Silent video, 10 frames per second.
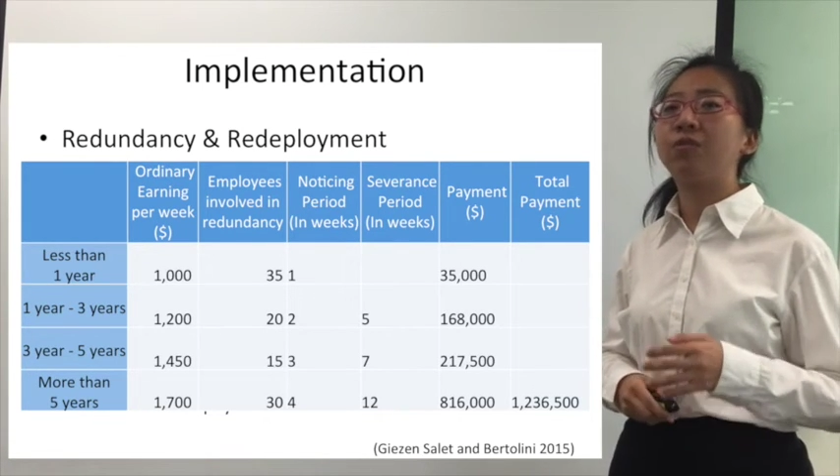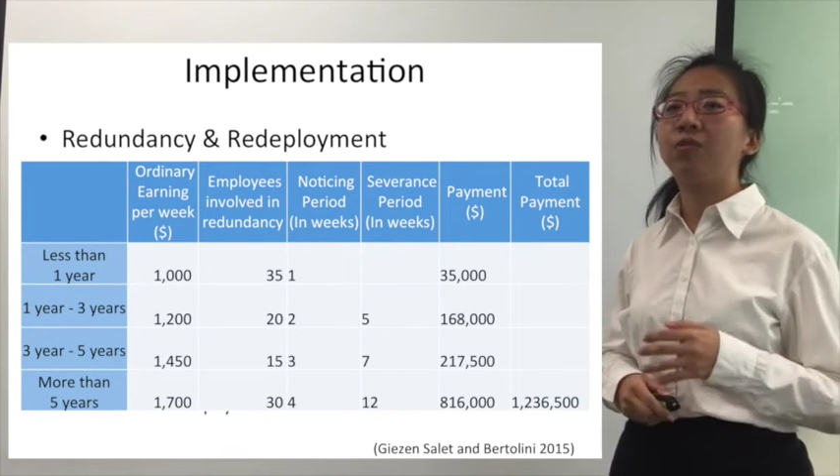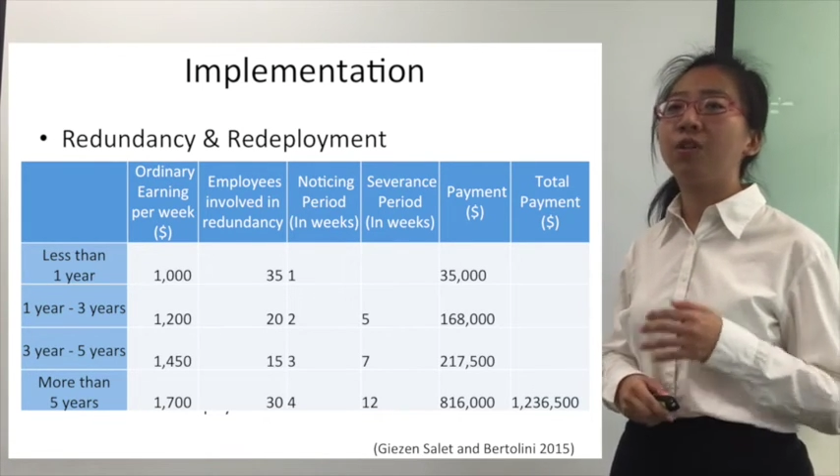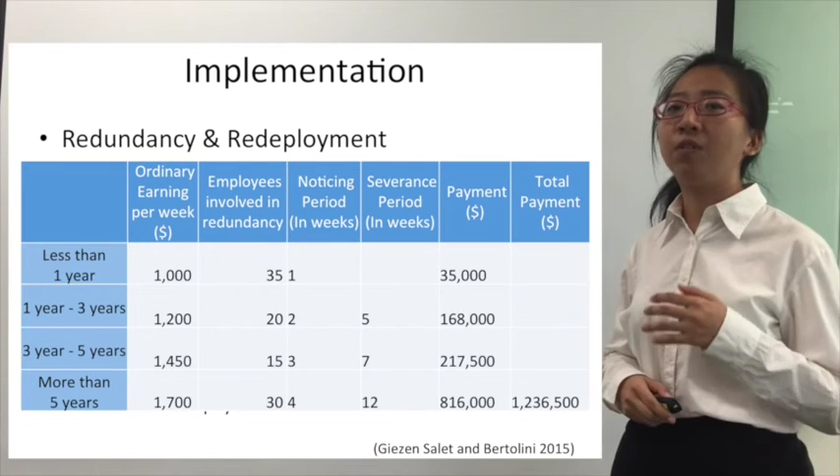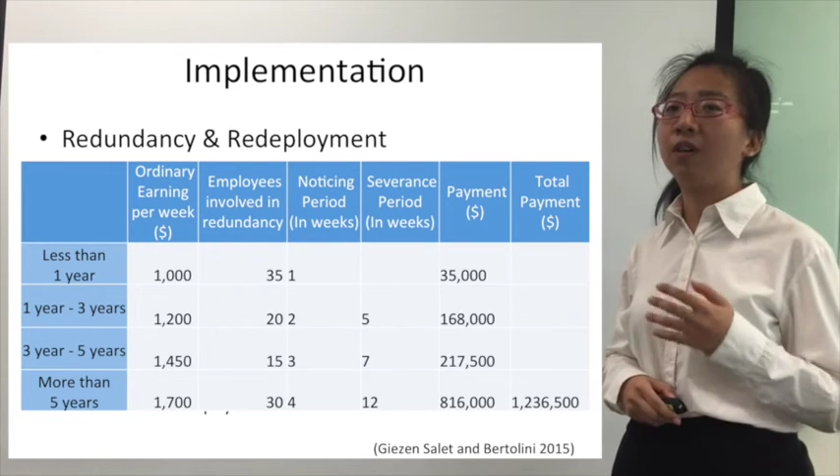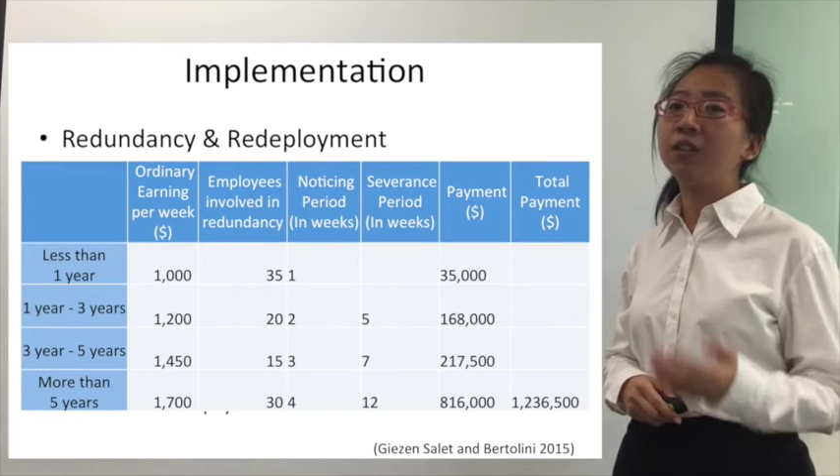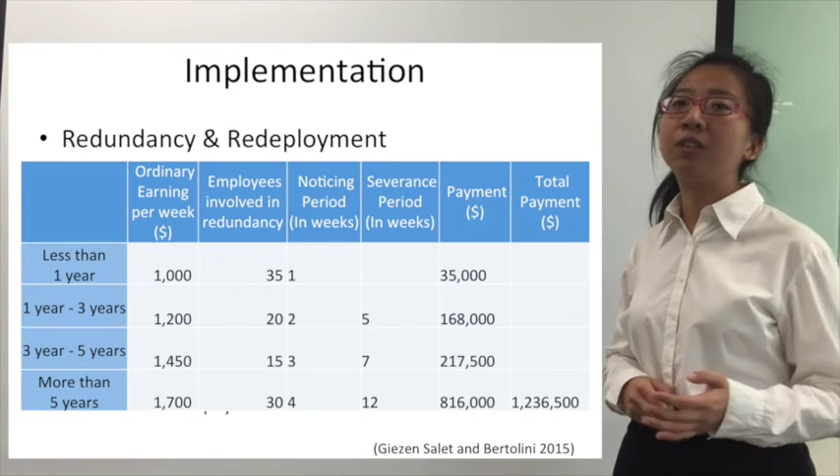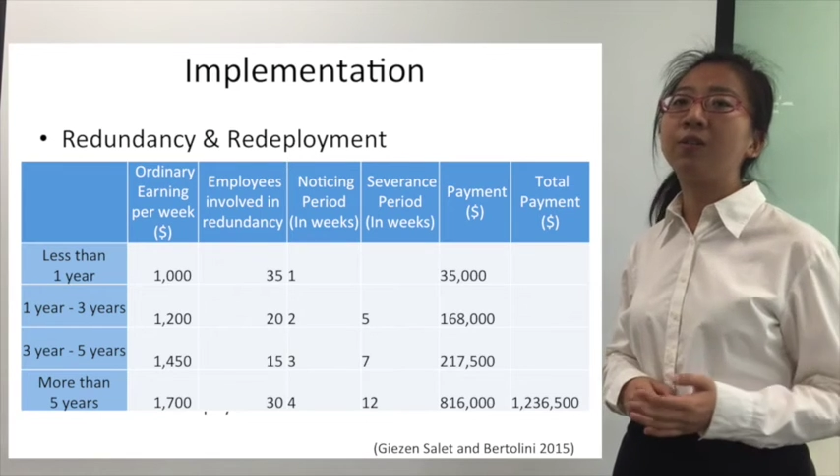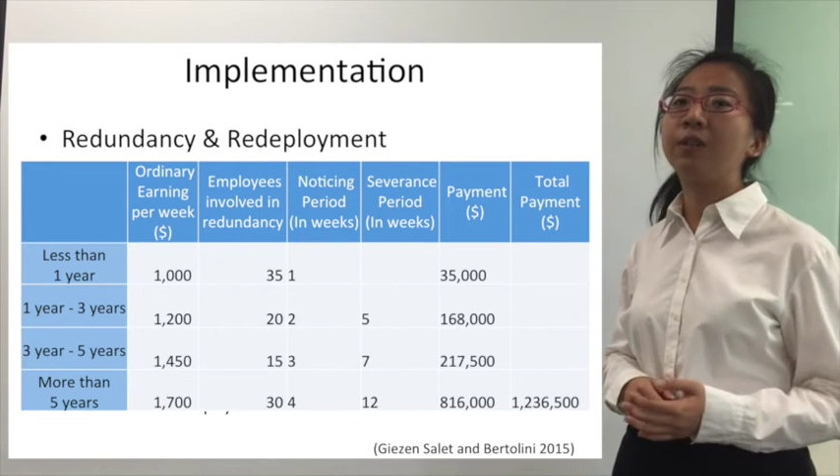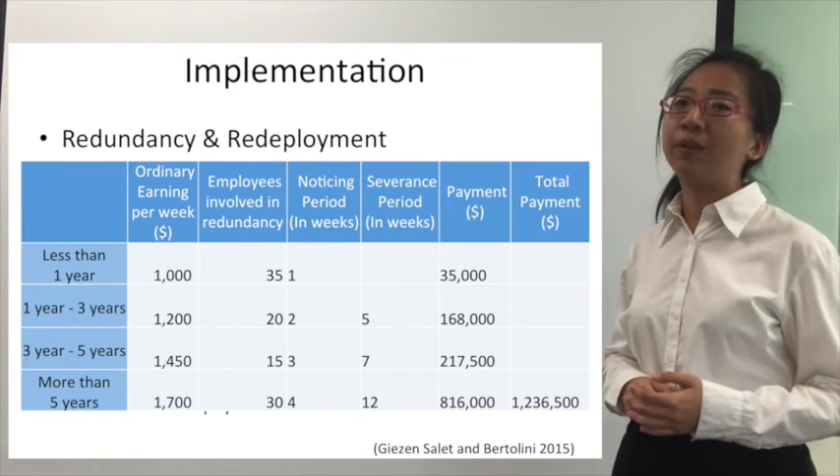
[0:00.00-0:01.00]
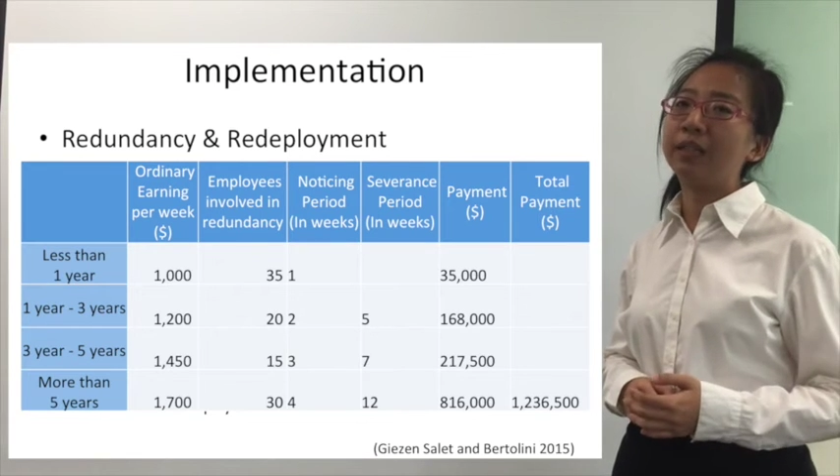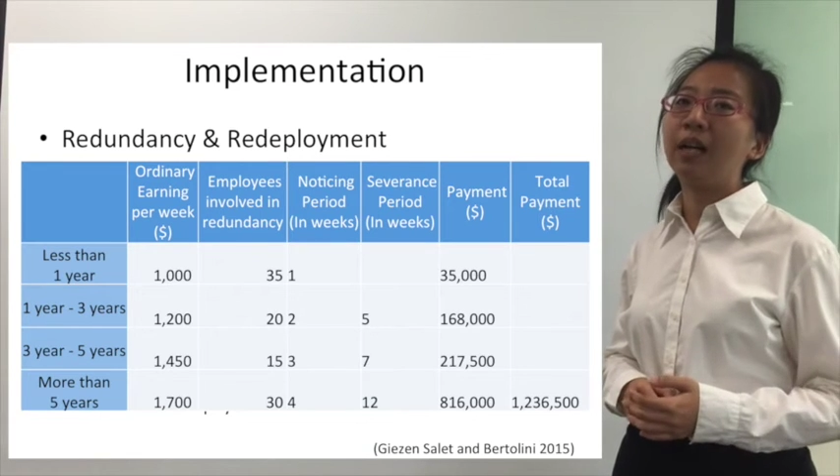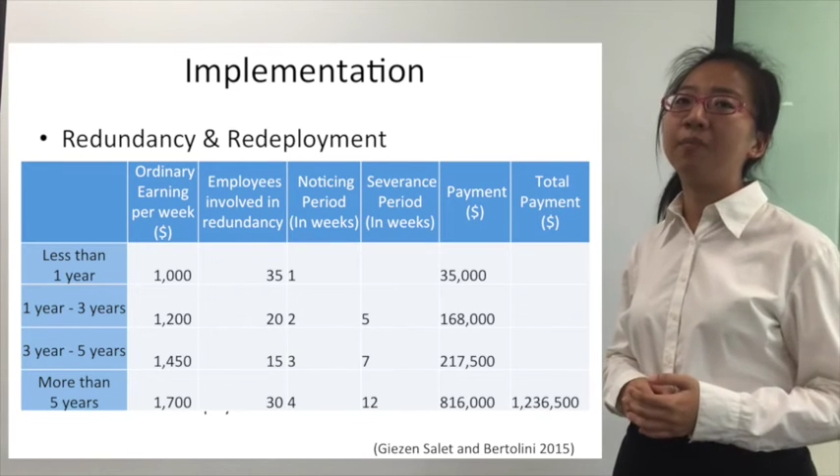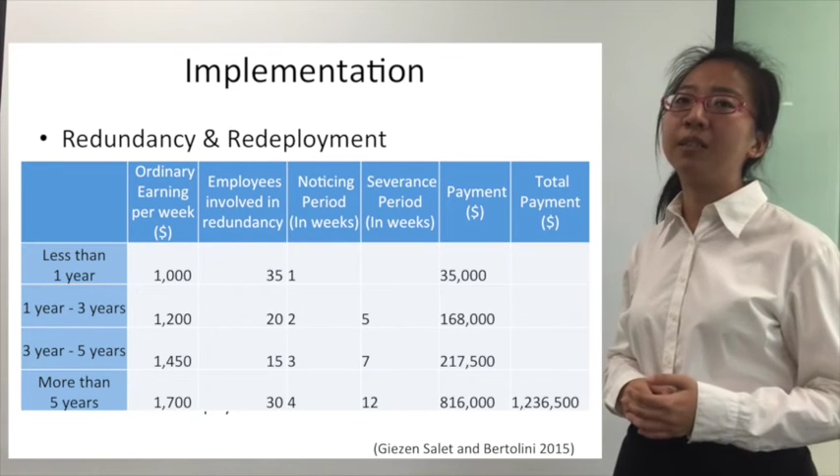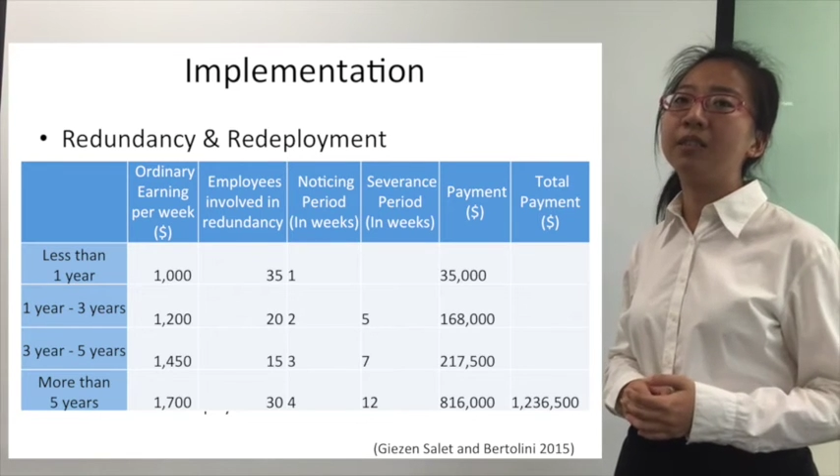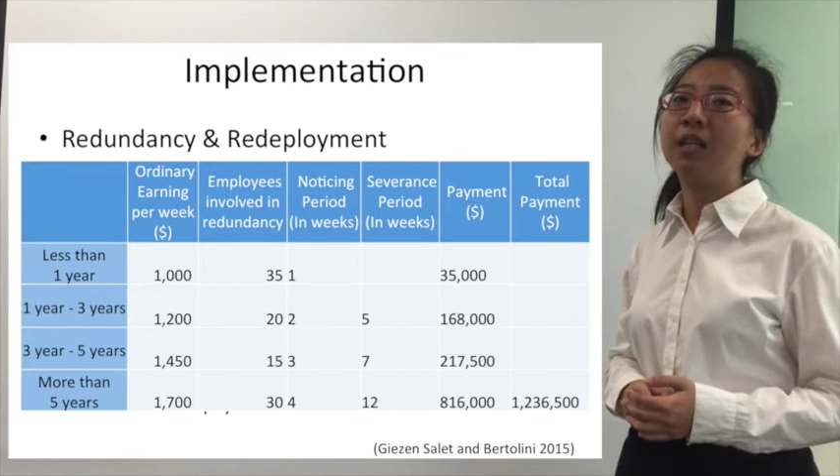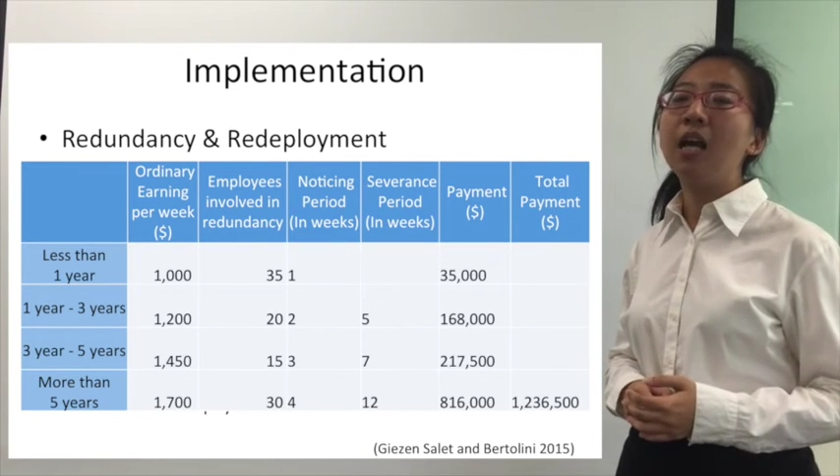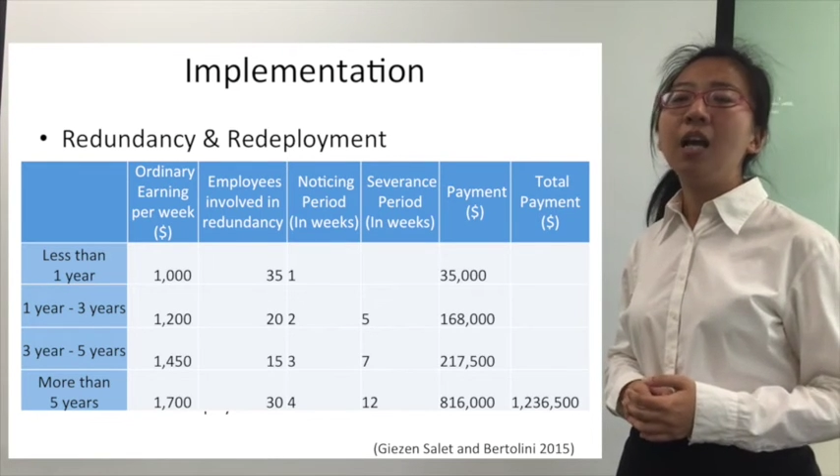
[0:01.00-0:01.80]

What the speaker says: for voluntary retirement.